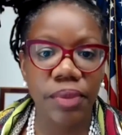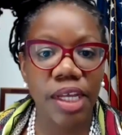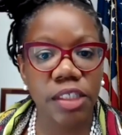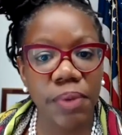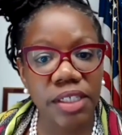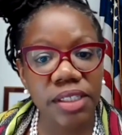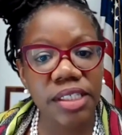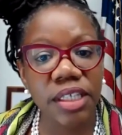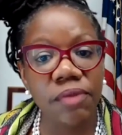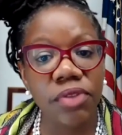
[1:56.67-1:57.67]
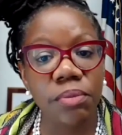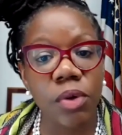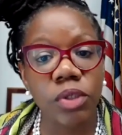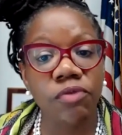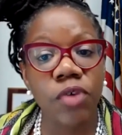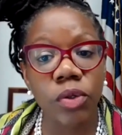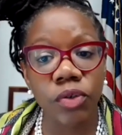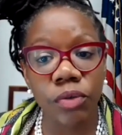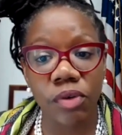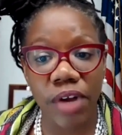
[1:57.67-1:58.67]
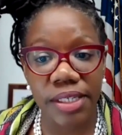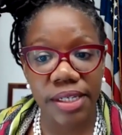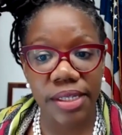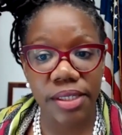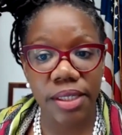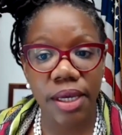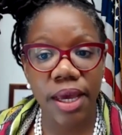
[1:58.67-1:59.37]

especially some of the most vulnerable residents,